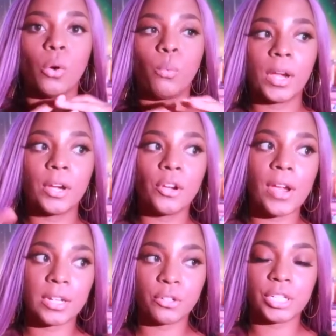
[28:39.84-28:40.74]
where
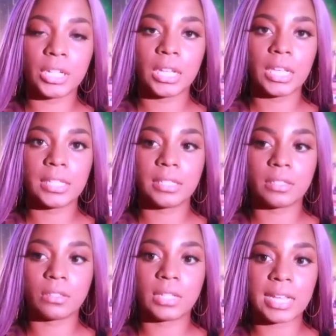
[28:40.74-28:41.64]
your energy
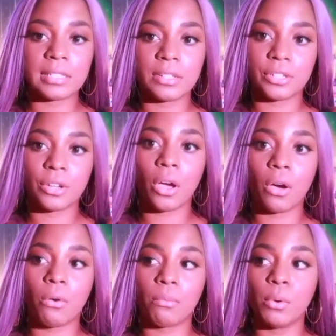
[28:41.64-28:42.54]
is destined to
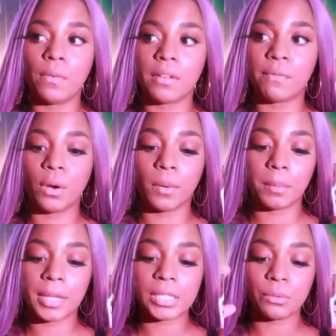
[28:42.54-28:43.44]
go moving forward.
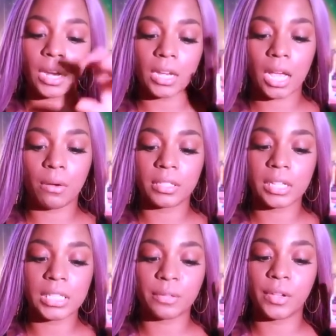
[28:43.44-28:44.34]
Because right now it
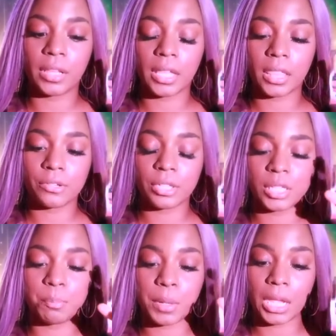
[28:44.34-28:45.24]
does feel like there's
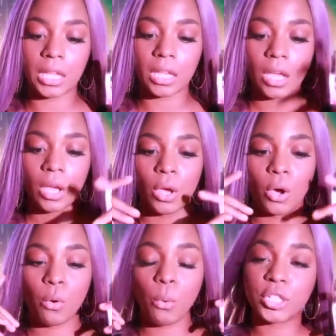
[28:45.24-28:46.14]
this big
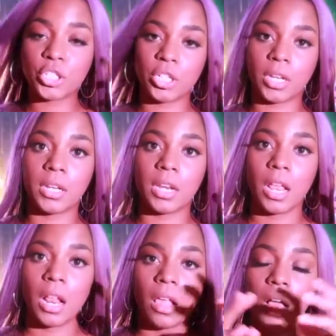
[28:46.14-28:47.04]
question
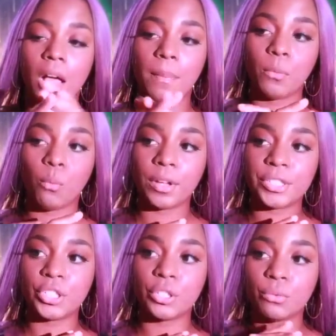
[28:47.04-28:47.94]
um,
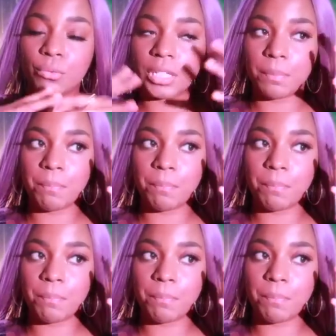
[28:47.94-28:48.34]
once you